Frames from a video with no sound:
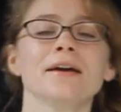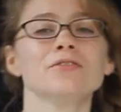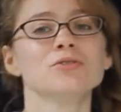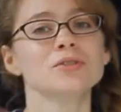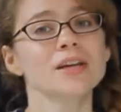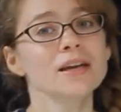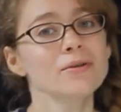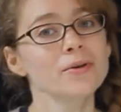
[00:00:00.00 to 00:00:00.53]
And
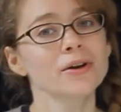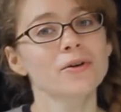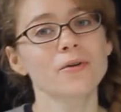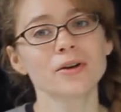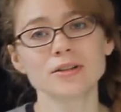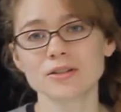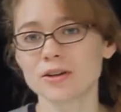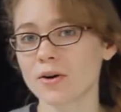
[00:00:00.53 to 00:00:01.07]
today we're
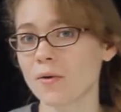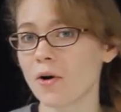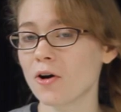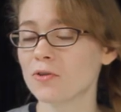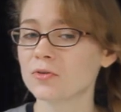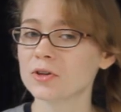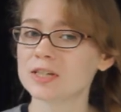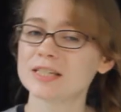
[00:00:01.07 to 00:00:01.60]
going to go
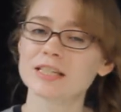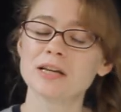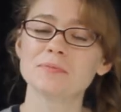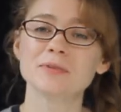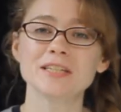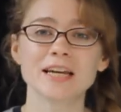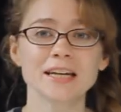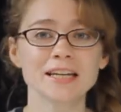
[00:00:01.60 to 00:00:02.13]
over
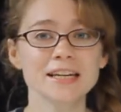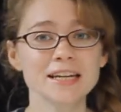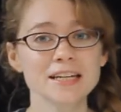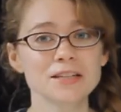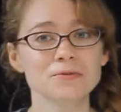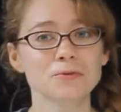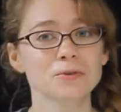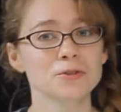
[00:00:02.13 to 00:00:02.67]
some
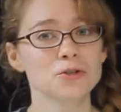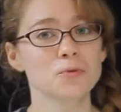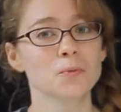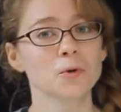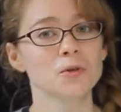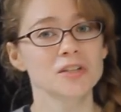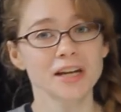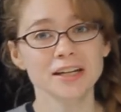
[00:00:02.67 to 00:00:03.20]
techniques to
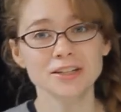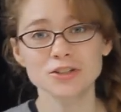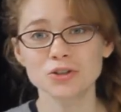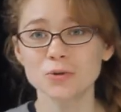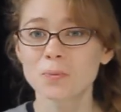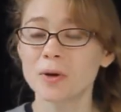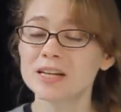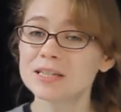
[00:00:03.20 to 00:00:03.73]
protect
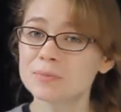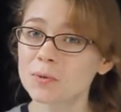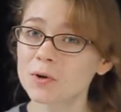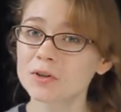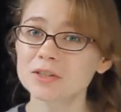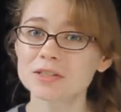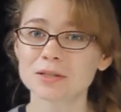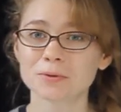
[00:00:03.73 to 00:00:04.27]
your
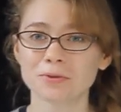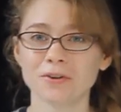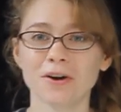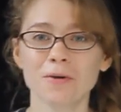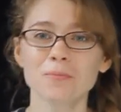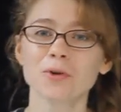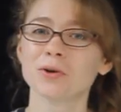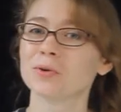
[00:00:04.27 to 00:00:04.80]
baseboards
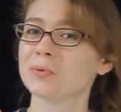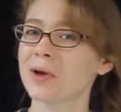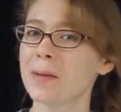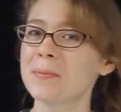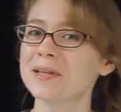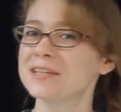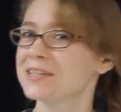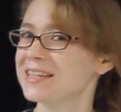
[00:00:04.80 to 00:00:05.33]
from your
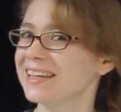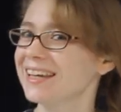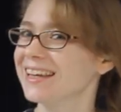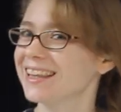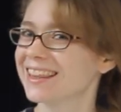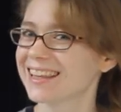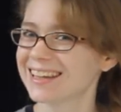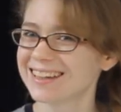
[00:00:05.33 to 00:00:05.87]
rabbit's
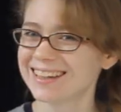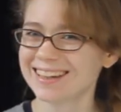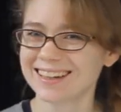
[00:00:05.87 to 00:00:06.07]
teeth.